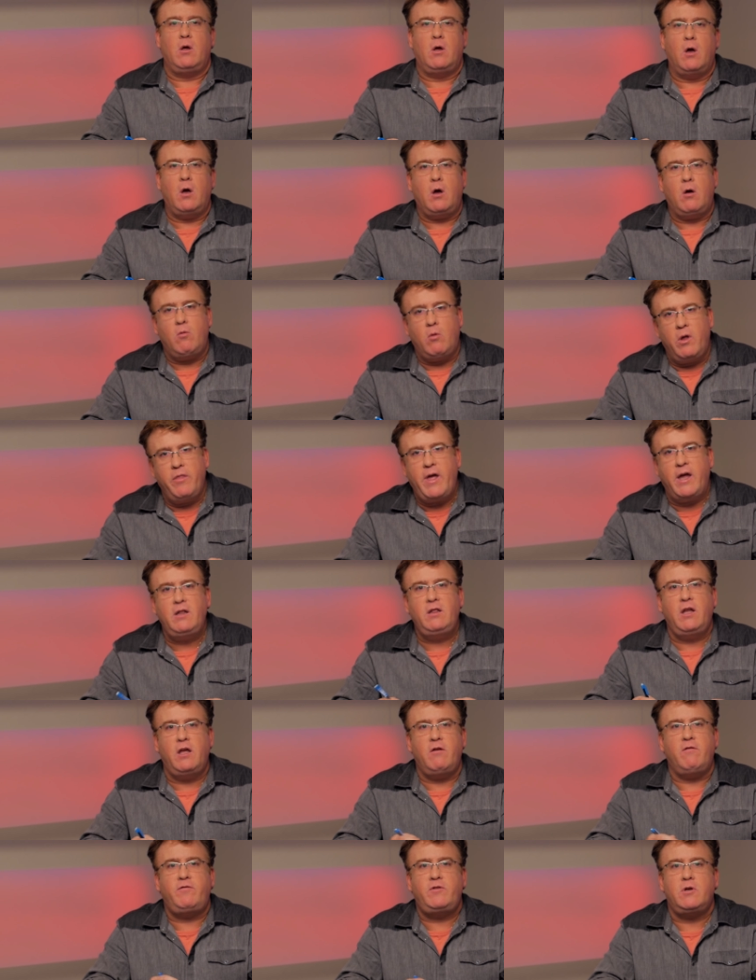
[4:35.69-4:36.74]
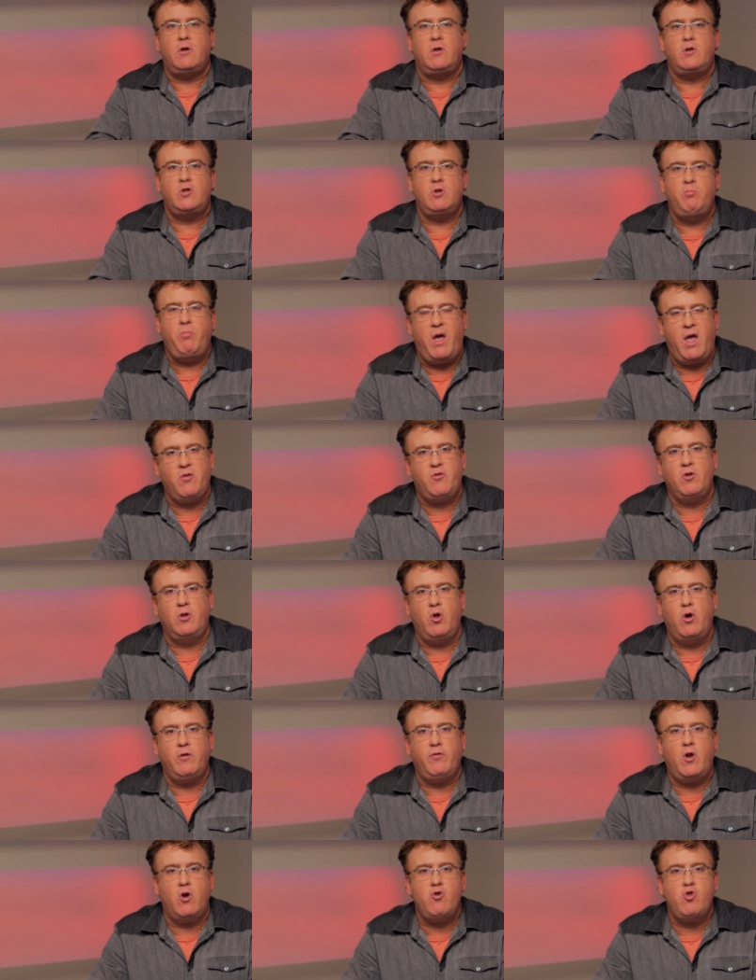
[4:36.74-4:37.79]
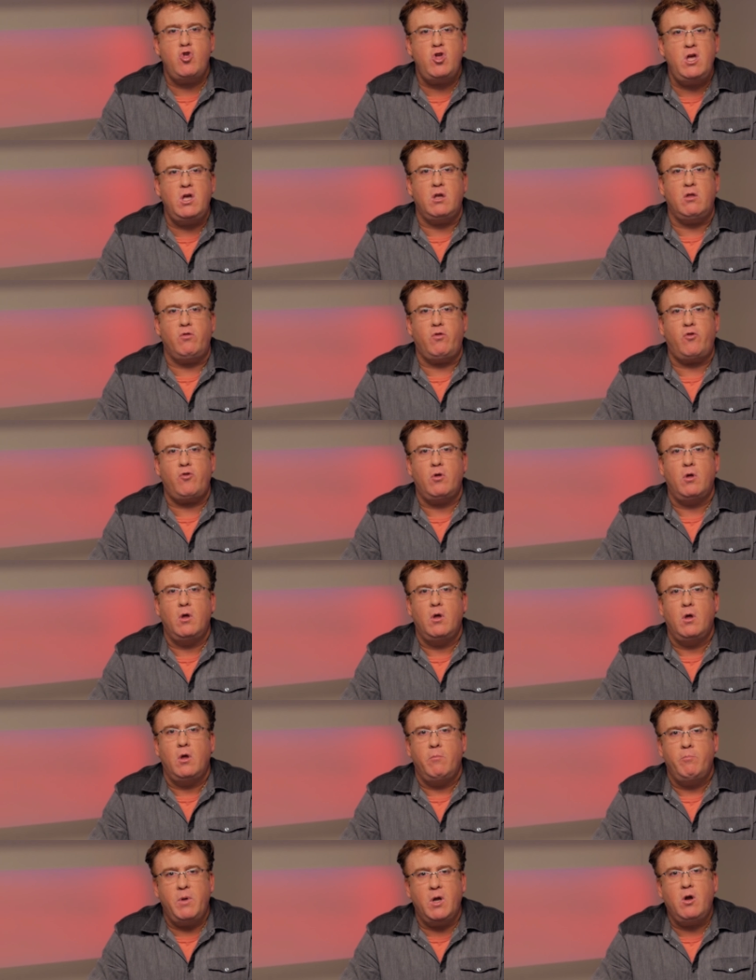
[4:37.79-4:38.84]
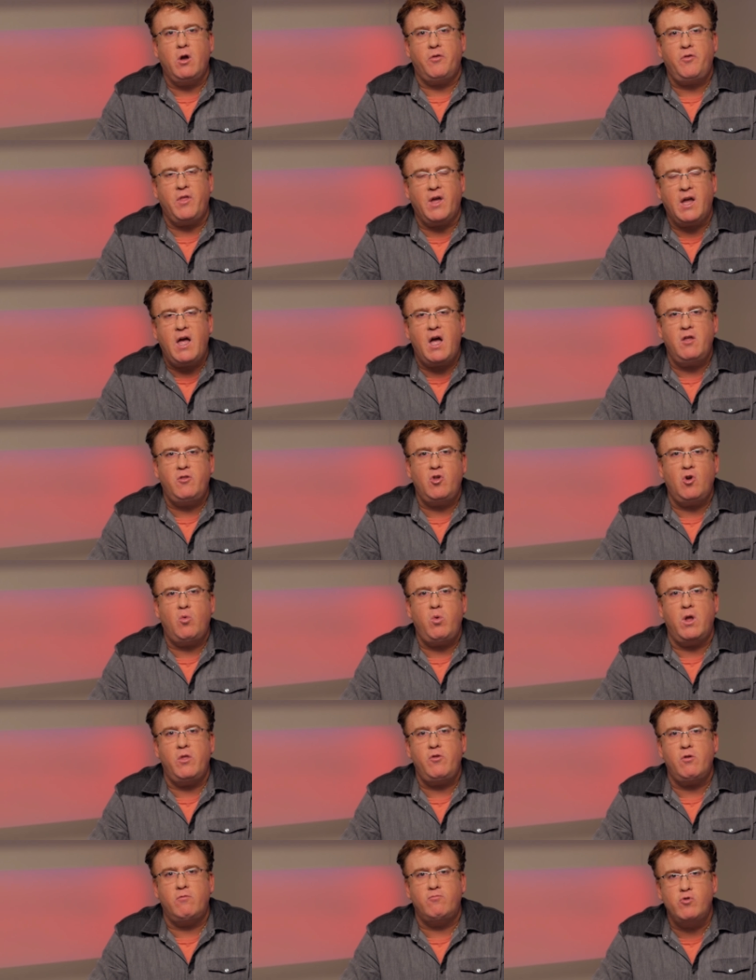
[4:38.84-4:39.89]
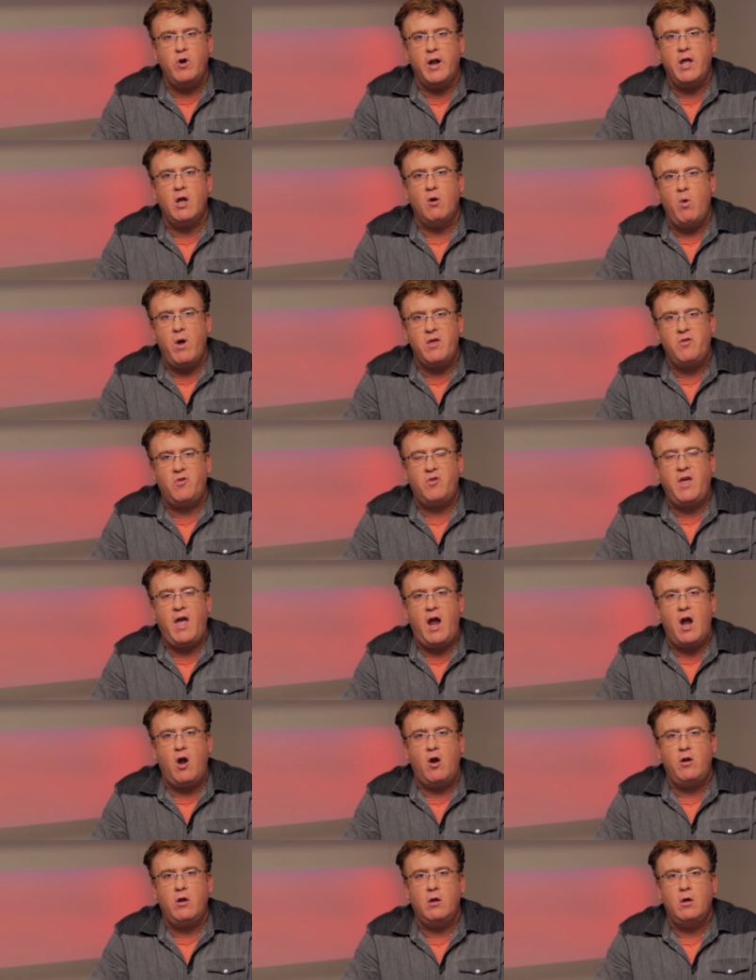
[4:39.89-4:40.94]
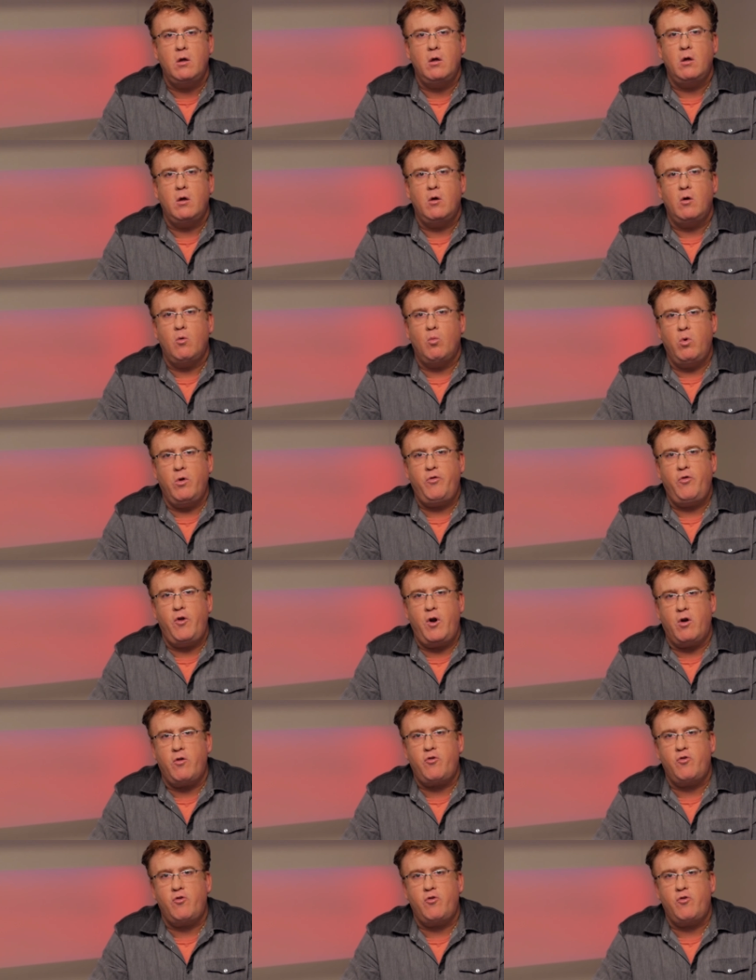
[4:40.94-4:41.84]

Uh, well, they lived to pass along their genes, because the consequence of running away scared was their